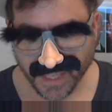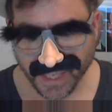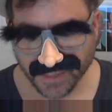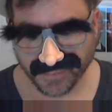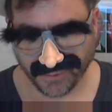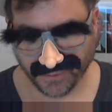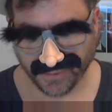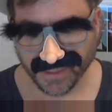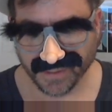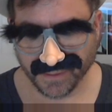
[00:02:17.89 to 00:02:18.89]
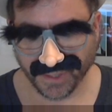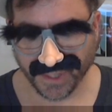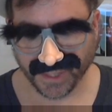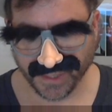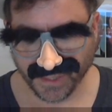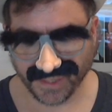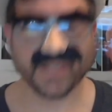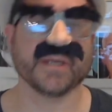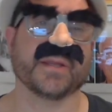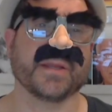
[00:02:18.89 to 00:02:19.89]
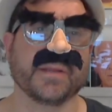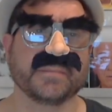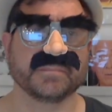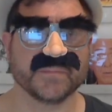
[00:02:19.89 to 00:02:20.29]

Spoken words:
Hedberg66.